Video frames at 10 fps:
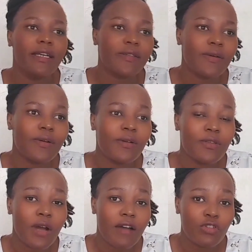So
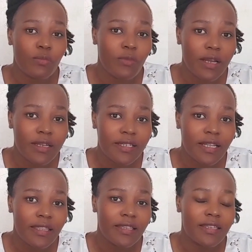you have to
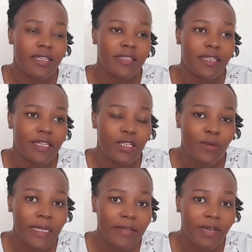understand that the city
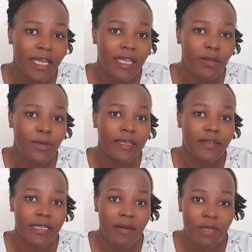you are living in will
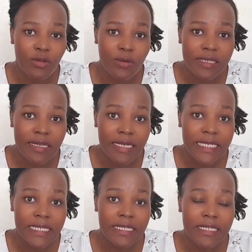determine your
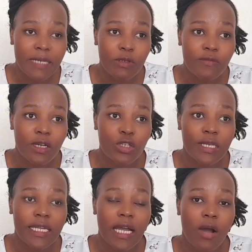salary in terms of
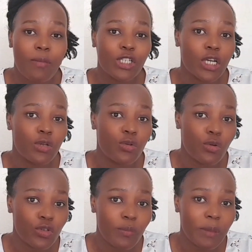actually how much are you
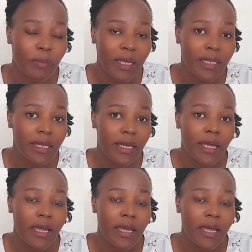going to be paid,